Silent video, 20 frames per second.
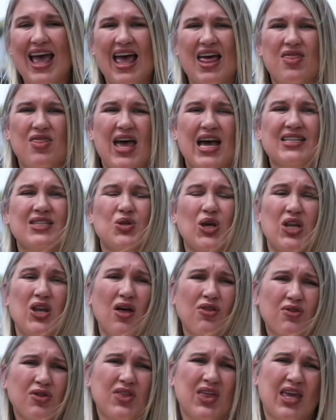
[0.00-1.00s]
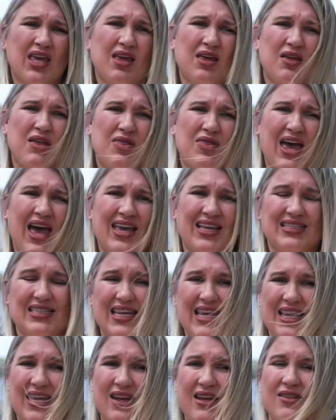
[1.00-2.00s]
And that's another thing that is
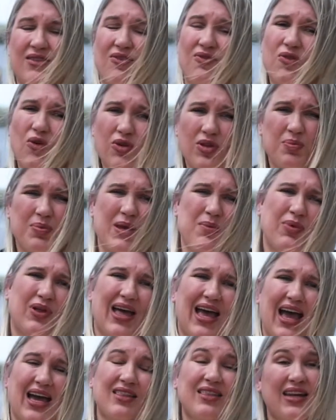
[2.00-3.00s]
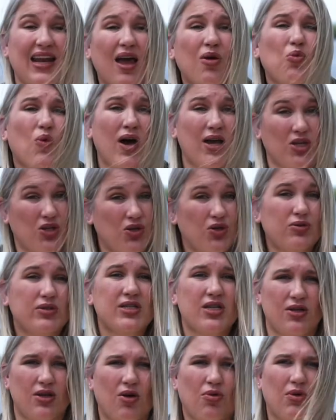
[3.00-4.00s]
in the For the People Act that I want you
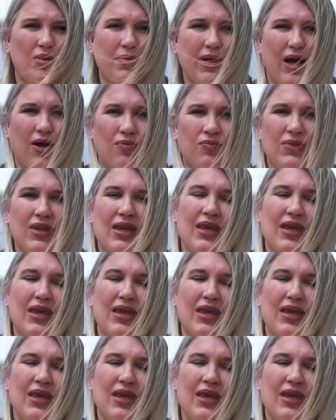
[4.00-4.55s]
to know about.